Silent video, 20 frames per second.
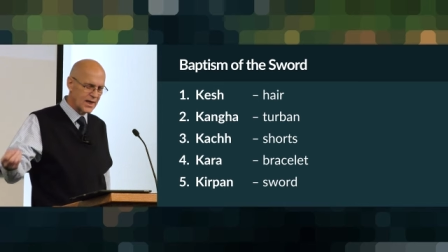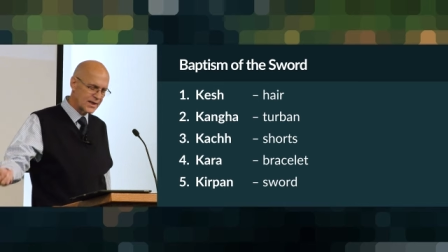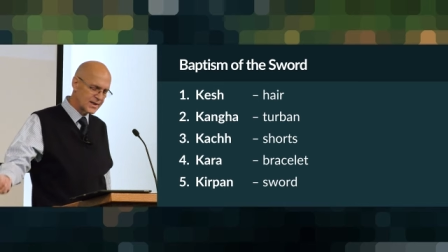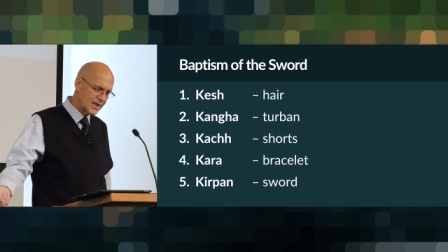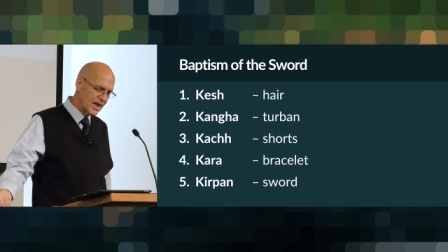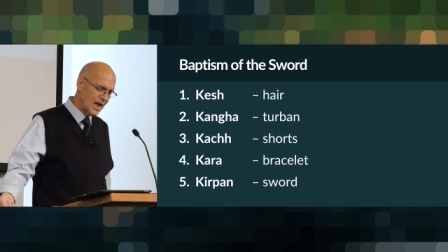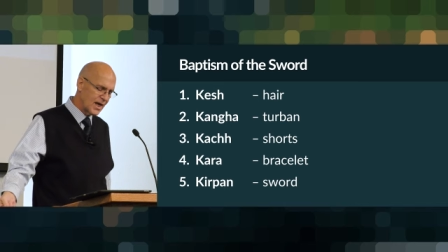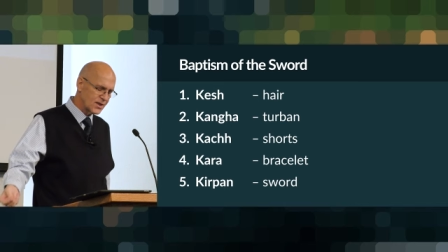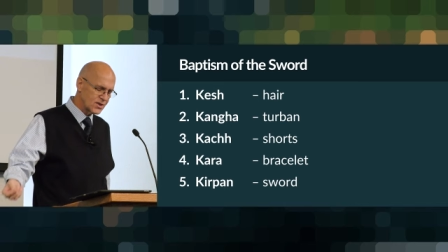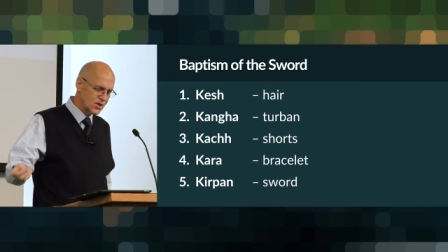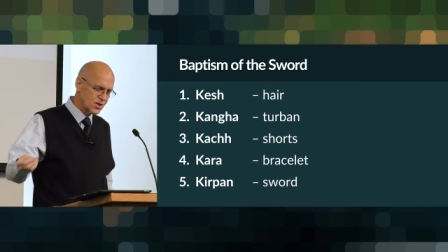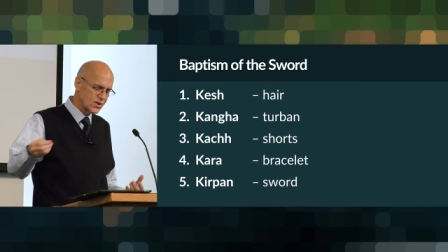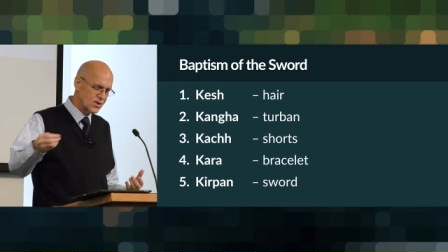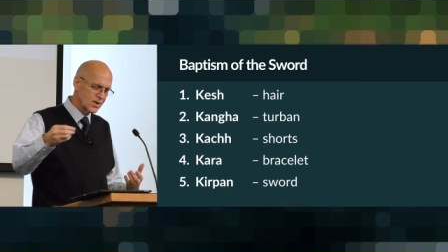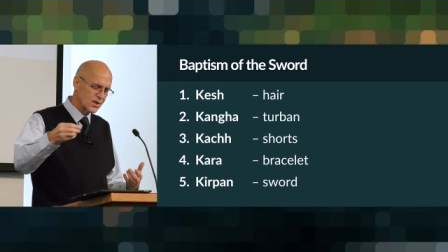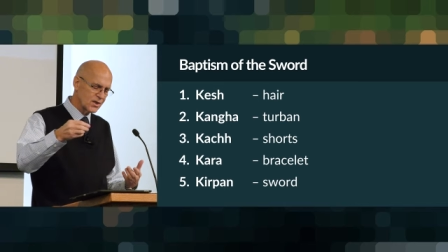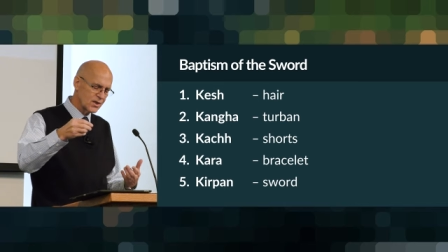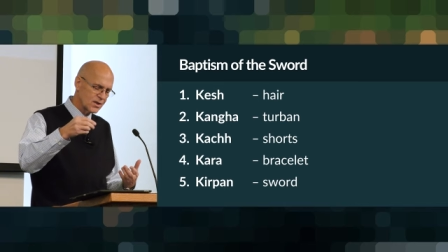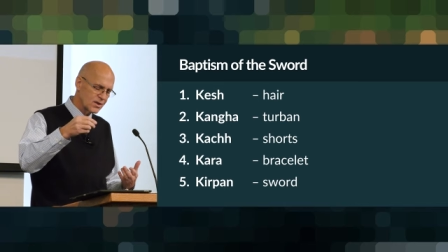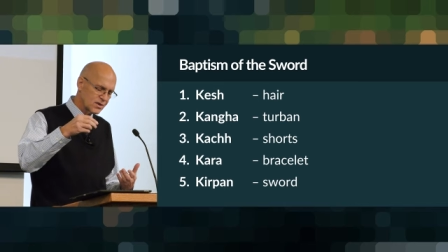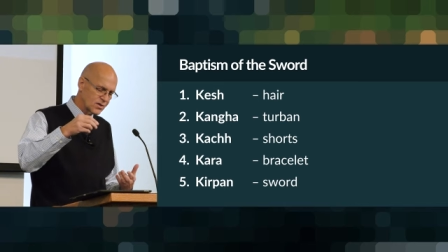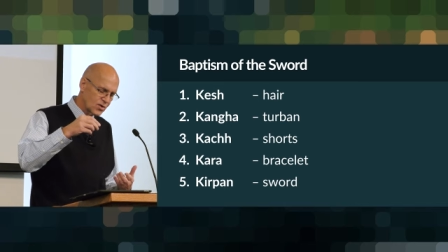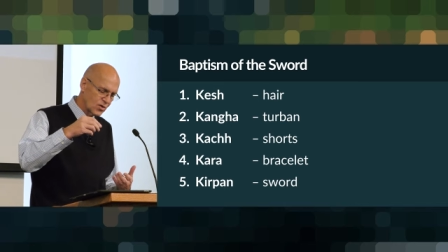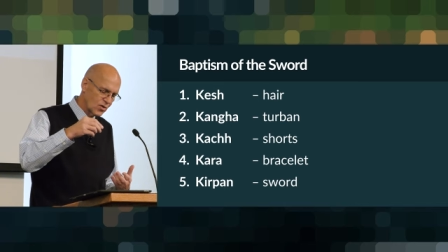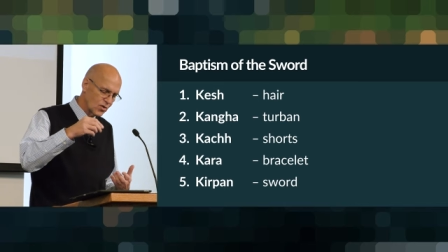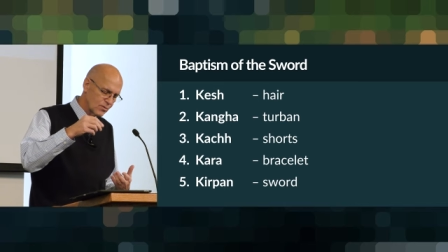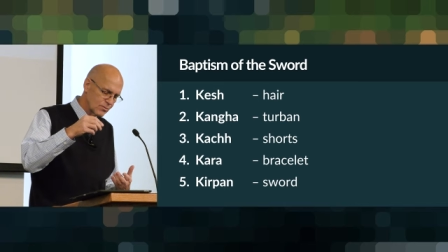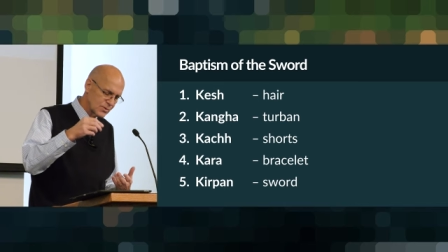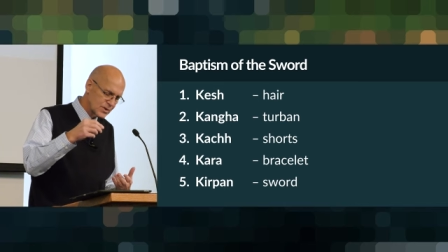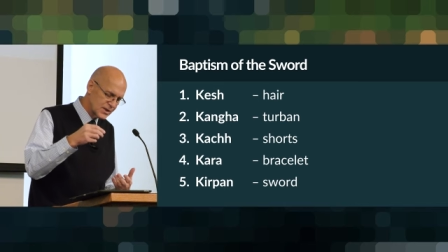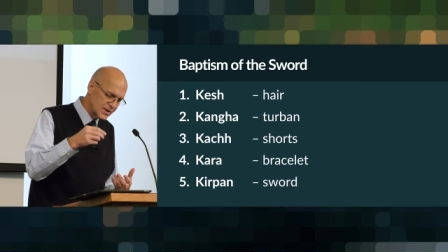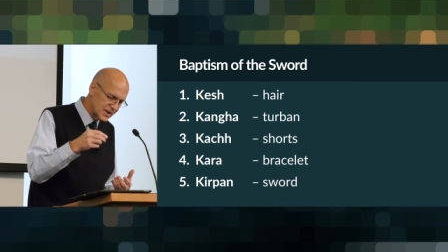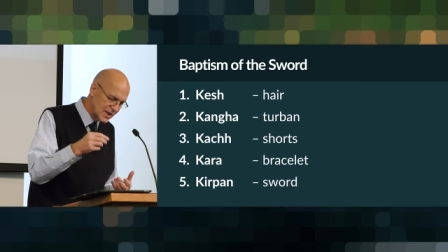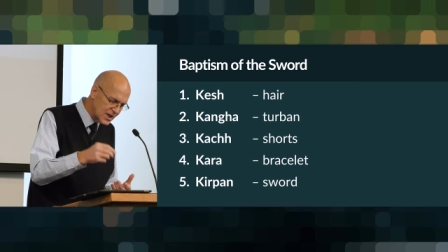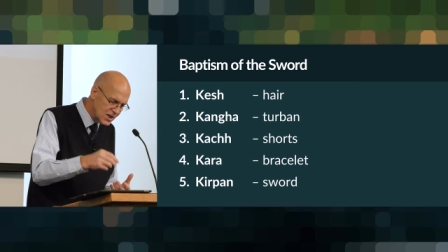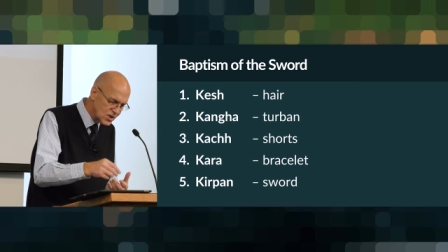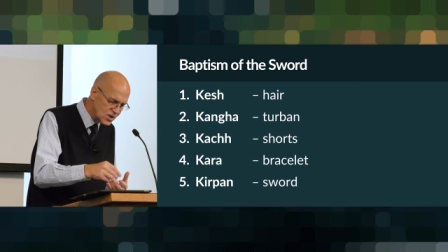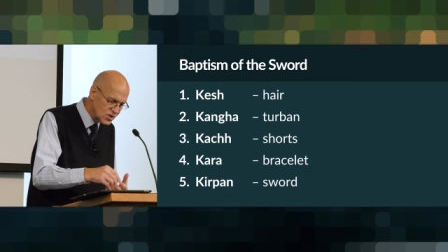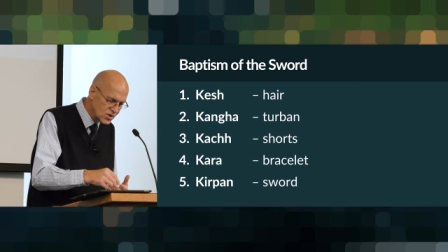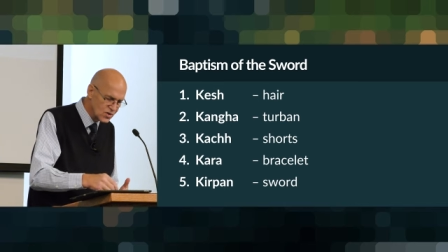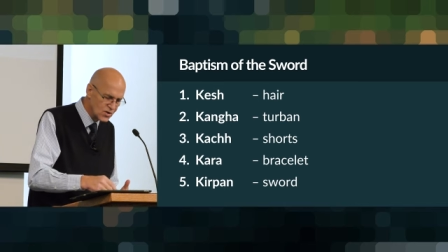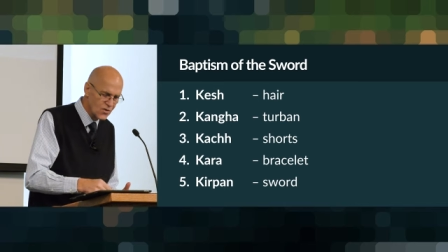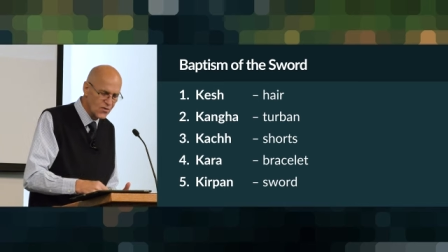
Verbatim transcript: attach the term "Singh"